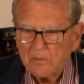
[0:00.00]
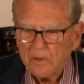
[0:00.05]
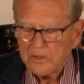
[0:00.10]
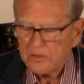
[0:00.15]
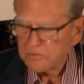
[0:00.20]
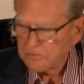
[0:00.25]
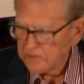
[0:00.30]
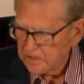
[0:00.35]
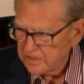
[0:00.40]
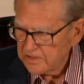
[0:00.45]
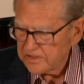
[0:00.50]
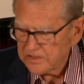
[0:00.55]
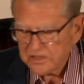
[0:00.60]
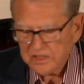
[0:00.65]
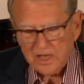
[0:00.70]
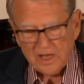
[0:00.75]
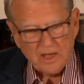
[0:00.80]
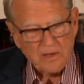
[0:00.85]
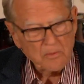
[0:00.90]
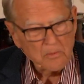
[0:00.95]
What you didn't
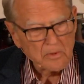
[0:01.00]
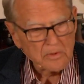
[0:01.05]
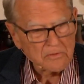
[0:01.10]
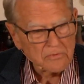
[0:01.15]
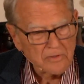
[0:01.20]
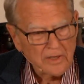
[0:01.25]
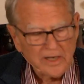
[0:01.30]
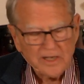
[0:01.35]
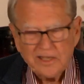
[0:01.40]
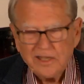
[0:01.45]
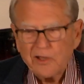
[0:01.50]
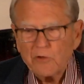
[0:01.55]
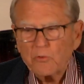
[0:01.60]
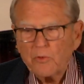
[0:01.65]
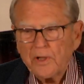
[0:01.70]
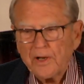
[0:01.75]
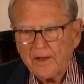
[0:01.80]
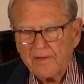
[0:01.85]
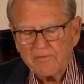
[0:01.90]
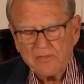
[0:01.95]
say, we're trying to get
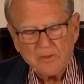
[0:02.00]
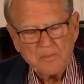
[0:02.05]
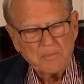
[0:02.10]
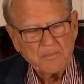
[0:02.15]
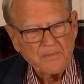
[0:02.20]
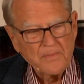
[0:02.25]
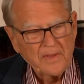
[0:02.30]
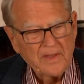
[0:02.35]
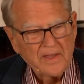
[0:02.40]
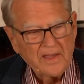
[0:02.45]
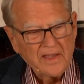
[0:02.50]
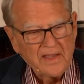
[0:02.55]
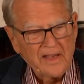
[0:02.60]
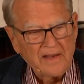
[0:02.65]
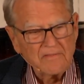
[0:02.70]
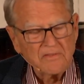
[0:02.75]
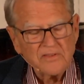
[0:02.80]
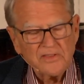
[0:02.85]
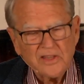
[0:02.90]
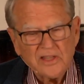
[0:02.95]
rid of them.
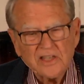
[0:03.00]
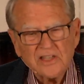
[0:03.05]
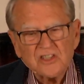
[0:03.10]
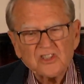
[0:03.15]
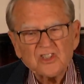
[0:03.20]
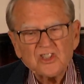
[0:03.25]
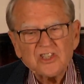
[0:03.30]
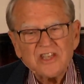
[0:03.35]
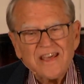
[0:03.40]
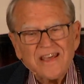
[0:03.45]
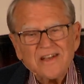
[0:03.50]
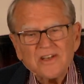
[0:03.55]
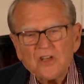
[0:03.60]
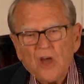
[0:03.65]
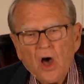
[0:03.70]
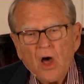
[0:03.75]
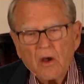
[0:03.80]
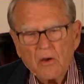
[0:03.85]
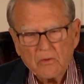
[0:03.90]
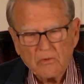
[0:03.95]
Everything is $10.
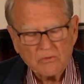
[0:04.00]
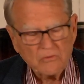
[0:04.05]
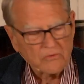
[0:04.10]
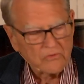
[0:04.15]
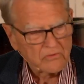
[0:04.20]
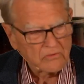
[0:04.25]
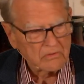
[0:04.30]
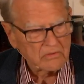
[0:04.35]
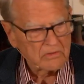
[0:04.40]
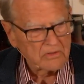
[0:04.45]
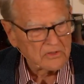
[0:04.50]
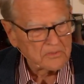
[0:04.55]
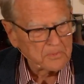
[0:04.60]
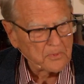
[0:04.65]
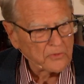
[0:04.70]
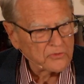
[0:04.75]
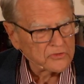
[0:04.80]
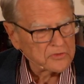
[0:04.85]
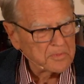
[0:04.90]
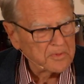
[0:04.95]
They're
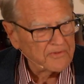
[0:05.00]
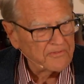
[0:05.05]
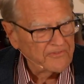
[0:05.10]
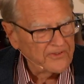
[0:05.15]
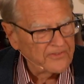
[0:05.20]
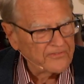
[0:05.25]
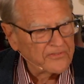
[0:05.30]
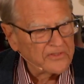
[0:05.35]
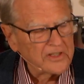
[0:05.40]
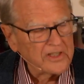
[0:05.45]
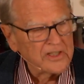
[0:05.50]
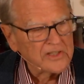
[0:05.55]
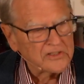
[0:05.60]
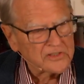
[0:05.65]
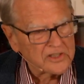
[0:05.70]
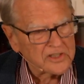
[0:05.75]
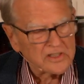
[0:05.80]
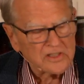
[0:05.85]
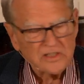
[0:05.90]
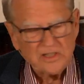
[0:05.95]
supposed to be 15,
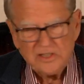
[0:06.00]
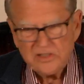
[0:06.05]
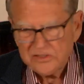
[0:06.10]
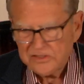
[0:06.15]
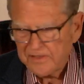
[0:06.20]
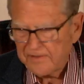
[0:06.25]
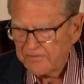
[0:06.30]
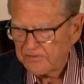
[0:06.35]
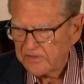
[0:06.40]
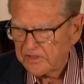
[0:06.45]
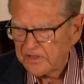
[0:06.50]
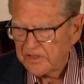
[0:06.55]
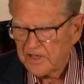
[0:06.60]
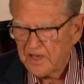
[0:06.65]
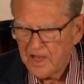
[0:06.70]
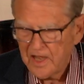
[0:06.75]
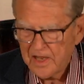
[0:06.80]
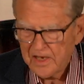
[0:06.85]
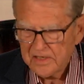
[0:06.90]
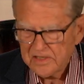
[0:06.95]
16, 17,
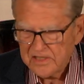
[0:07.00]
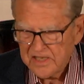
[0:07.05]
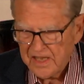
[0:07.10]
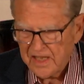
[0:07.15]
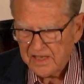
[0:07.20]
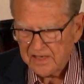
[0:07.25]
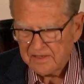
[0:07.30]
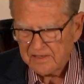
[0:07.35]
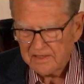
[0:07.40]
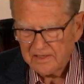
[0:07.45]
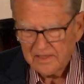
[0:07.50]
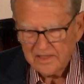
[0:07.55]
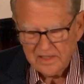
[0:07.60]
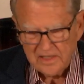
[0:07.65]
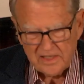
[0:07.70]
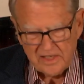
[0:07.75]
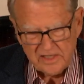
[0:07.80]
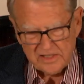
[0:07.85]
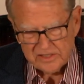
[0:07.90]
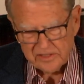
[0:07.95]
10.
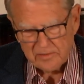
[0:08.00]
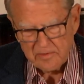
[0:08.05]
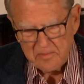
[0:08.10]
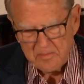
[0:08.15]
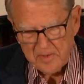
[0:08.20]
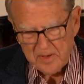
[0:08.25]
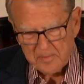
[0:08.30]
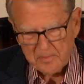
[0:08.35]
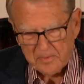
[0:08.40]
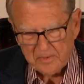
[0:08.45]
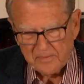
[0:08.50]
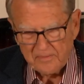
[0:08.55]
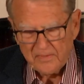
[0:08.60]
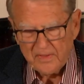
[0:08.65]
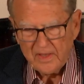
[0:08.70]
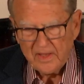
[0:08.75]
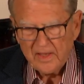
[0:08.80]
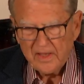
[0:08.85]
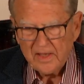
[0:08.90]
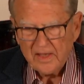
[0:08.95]
Easy to remember.
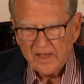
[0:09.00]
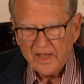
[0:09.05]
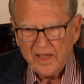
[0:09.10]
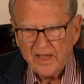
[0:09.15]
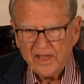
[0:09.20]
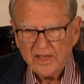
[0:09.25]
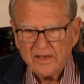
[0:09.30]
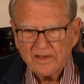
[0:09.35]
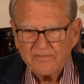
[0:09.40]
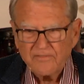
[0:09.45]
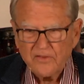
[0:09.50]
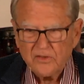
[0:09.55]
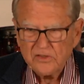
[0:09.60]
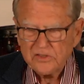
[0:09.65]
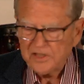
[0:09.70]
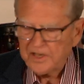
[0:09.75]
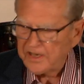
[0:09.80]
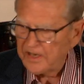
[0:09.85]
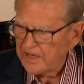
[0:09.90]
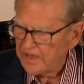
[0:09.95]
And if
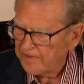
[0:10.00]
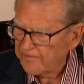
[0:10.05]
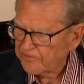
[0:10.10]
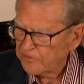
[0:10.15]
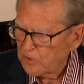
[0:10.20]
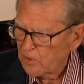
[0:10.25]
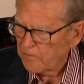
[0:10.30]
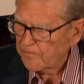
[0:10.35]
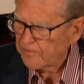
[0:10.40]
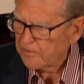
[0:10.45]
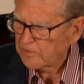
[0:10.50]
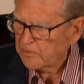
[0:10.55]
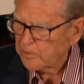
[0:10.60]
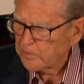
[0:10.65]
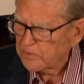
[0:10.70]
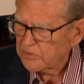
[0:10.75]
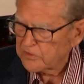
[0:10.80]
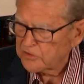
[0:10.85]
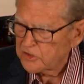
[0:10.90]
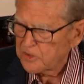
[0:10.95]
there's any left over,
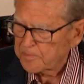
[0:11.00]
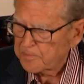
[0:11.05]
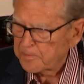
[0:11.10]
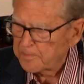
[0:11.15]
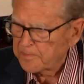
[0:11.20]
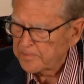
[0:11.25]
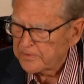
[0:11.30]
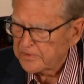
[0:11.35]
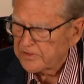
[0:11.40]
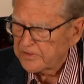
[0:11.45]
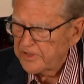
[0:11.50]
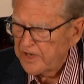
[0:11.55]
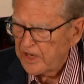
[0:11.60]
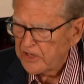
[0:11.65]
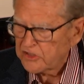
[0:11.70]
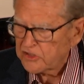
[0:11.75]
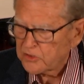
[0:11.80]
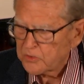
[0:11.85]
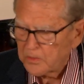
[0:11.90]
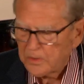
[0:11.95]
we'll ship them to
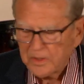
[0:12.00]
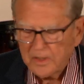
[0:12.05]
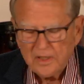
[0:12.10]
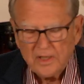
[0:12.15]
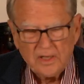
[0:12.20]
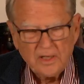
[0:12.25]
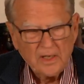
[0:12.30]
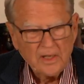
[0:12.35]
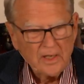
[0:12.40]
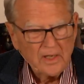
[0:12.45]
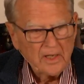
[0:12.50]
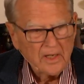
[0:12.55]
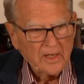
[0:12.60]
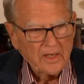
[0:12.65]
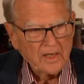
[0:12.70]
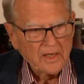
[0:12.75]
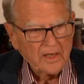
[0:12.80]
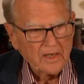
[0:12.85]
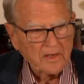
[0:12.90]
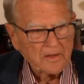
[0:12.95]
Nashua,
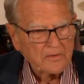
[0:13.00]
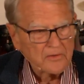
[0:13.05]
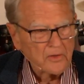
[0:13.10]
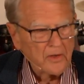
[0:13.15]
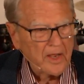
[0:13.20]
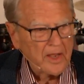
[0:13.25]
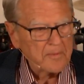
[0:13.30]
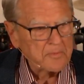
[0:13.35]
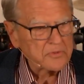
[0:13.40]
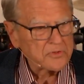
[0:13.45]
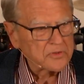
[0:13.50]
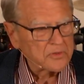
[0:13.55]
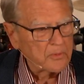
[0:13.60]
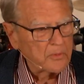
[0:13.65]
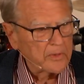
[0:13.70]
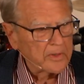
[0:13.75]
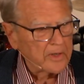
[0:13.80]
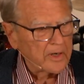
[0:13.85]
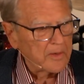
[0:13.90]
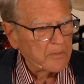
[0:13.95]
uh, New Hampshire,
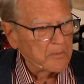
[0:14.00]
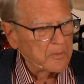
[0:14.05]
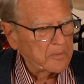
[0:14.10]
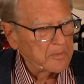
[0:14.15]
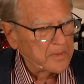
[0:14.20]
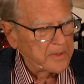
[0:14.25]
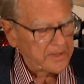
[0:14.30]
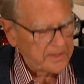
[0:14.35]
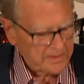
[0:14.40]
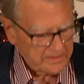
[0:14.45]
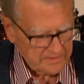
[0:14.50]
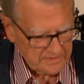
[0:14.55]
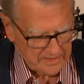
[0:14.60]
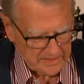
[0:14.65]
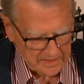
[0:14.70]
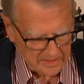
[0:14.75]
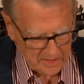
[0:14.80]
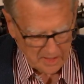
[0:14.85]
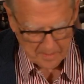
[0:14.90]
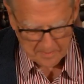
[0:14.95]
where I will be
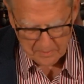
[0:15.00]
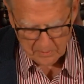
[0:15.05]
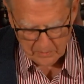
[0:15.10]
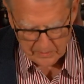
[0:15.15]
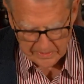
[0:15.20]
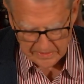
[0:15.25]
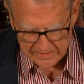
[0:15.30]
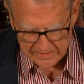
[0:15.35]
in a couple of